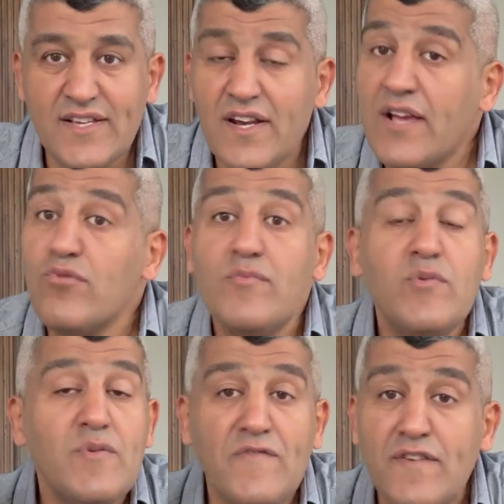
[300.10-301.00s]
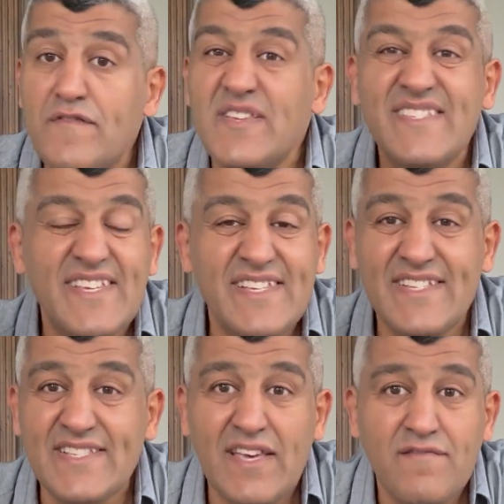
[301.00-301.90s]
Sarah, can be 50,
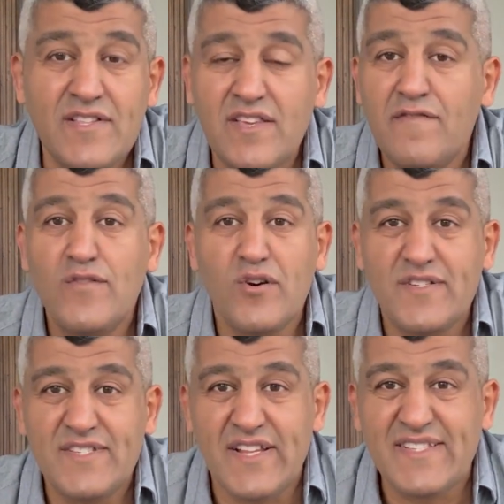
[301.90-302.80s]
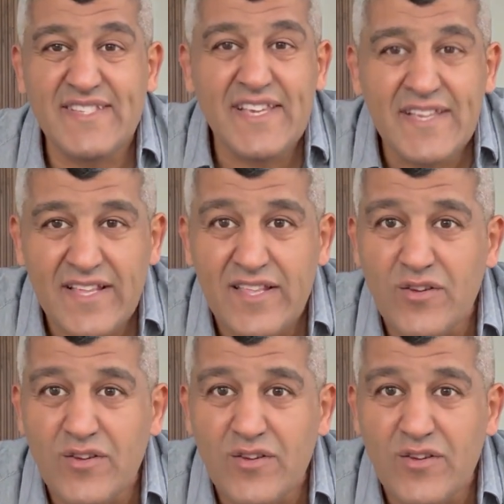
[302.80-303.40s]
60, 70 if you are still single,